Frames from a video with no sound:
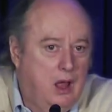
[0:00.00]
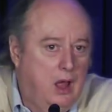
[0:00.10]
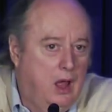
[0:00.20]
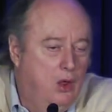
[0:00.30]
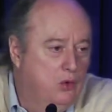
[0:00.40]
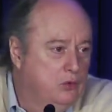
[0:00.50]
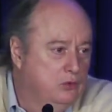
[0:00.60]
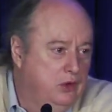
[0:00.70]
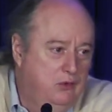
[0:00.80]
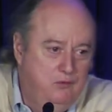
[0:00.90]
I'll
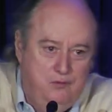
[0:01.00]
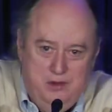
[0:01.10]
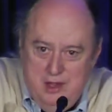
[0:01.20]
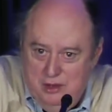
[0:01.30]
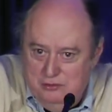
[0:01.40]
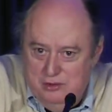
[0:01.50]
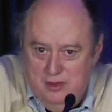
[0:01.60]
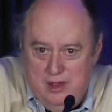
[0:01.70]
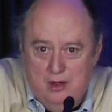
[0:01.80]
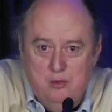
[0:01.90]
leave the answer to
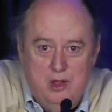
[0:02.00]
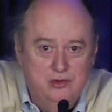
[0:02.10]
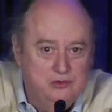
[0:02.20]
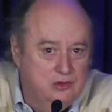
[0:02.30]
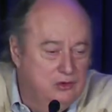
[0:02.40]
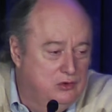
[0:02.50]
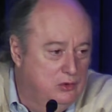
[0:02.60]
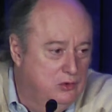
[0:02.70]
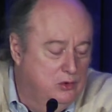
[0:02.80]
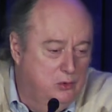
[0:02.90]
that question to
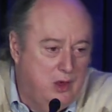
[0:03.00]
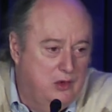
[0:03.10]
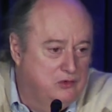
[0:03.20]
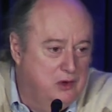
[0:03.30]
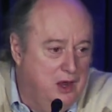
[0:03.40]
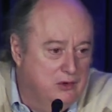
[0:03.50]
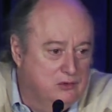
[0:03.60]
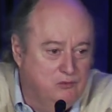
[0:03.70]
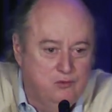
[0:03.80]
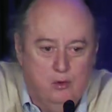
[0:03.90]
you as an
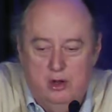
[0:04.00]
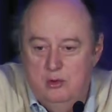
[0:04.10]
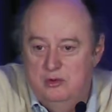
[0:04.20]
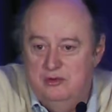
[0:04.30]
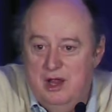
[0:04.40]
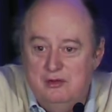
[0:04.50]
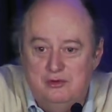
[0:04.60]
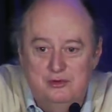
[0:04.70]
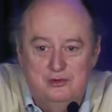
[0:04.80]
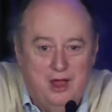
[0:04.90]
for you as an
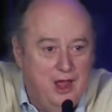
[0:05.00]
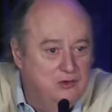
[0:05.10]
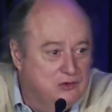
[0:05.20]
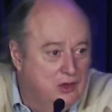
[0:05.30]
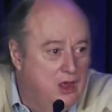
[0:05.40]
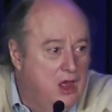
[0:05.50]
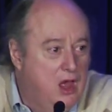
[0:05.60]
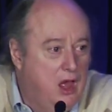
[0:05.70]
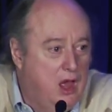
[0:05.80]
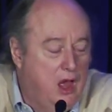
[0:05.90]
exercise.
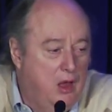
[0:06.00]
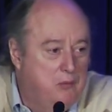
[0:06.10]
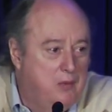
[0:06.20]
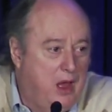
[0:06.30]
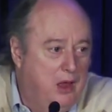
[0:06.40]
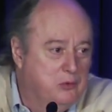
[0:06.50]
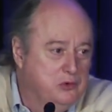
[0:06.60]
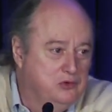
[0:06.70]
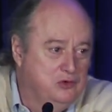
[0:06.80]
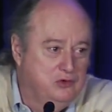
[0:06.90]
Um, I
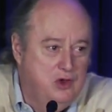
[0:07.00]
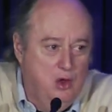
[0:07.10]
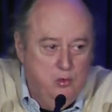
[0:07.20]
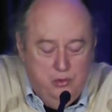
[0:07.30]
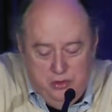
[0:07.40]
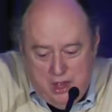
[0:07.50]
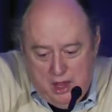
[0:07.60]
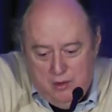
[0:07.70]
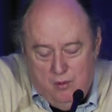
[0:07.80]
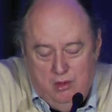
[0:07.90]
would just note
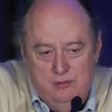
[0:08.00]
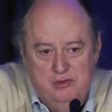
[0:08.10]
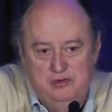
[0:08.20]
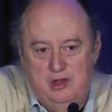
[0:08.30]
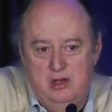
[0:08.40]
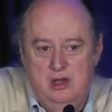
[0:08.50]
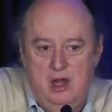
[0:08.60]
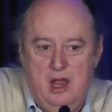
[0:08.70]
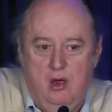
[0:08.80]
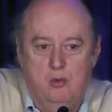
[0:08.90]
that all of a sudden
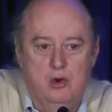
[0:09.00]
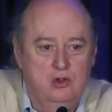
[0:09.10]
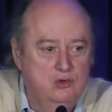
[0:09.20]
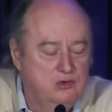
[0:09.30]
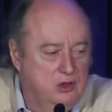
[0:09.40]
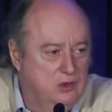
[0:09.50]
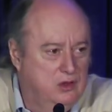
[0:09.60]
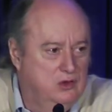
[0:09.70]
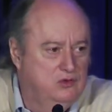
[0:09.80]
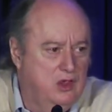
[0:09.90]
now we're using
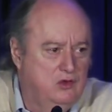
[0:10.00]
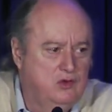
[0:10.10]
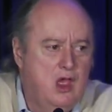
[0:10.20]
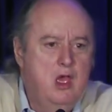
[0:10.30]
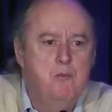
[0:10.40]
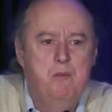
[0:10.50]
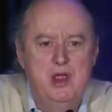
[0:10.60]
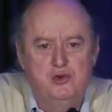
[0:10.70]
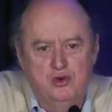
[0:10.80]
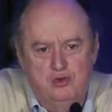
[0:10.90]
these as
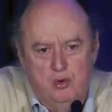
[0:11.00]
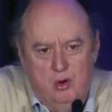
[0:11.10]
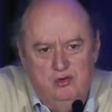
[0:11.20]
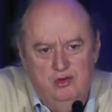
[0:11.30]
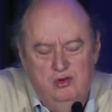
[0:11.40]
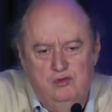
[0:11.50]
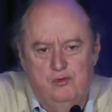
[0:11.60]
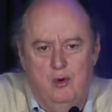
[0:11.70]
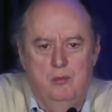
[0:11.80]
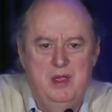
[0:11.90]
major sources
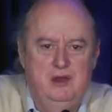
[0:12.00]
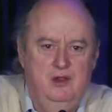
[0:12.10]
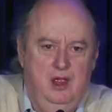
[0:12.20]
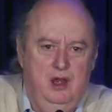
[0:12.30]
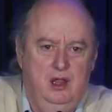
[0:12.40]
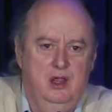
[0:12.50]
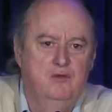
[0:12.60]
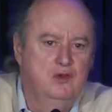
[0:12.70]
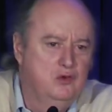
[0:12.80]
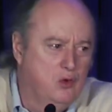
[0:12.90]
for maintaining
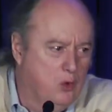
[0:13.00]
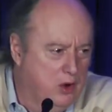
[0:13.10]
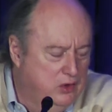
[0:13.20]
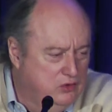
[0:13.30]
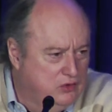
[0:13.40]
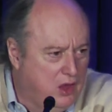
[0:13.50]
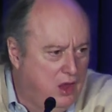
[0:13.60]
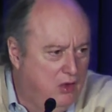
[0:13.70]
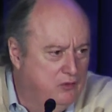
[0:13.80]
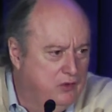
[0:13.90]
inventories
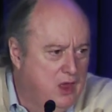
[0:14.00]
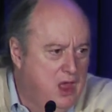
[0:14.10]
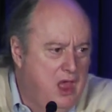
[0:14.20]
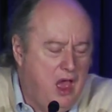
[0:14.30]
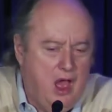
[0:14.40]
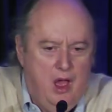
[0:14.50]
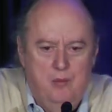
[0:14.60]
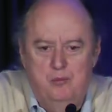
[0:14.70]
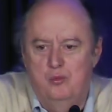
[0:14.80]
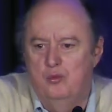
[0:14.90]
of
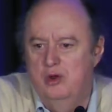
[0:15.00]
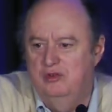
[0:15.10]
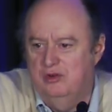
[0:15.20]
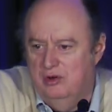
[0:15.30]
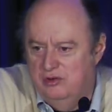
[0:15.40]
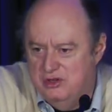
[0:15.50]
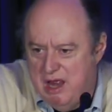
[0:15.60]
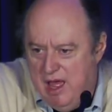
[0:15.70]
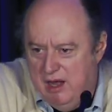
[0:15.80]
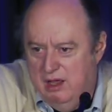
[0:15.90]
um, research
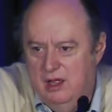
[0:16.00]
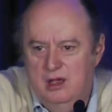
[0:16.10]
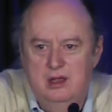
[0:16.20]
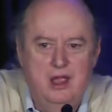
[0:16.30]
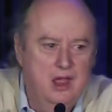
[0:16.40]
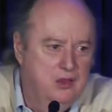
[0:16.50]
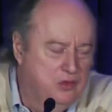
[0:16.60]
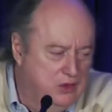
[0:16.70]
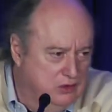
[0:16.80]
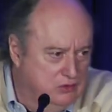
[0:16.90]
data
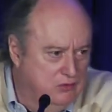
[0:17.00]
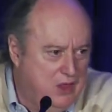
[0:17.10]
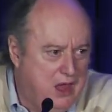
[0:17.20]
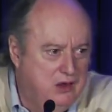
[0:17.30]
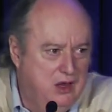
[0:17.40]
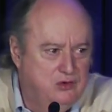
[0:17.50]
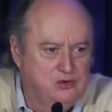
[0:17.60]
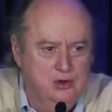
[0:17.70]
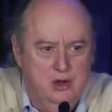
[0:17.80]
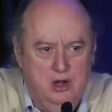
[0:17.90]
and things of that
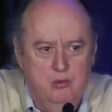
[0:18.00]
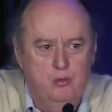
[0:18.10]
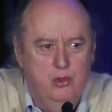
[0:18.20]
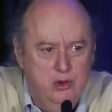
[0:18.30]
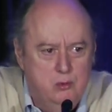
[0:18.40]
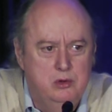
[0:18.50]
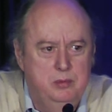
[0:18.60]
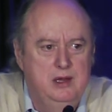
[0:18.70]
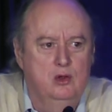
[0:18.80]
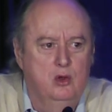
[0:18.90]
nature. And it really would
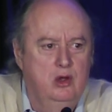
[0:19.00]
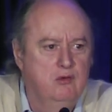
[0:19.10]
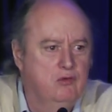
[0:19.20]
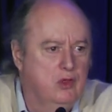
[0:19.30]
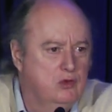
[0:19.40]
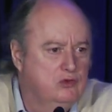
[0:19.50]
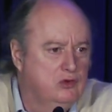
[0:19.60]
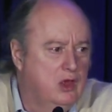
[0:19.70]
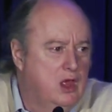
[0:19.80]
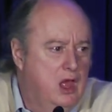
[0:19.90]
be good if those
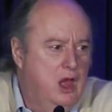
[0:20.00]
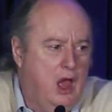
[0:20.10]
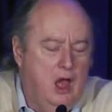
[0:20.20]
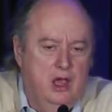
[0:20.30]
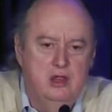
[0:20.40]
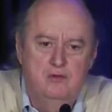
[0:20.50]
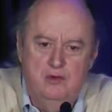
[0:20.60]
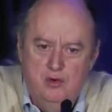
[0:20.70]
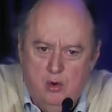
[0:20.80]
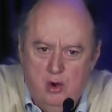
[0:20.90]
uh,
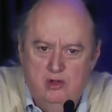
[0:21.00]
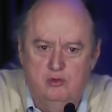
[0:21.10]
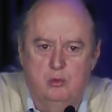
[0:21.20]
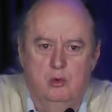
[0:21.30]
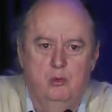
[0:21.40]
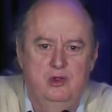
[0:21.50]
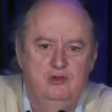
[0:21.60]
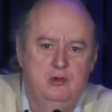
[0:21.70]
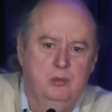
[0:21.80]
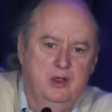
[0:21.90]
inventories were
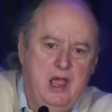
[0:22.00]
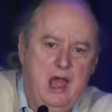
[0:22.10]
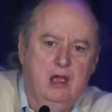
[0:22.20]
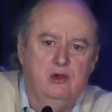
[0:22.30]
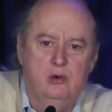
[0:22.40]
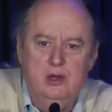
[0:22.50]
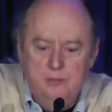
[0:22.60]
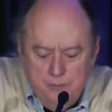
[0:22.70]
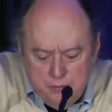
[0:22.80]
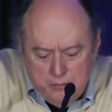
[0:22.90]
reasonably accurate.
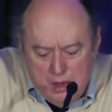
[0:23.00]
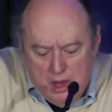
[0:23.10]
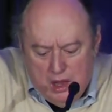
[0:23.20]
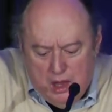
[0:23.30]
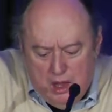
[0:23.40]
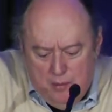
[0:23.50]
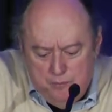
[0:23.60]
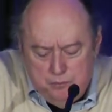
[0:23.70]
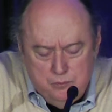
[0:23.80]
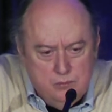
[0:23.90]

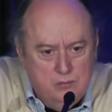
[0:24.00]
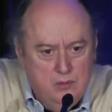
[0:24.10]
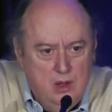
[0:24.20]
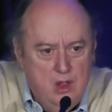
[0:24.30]
Um,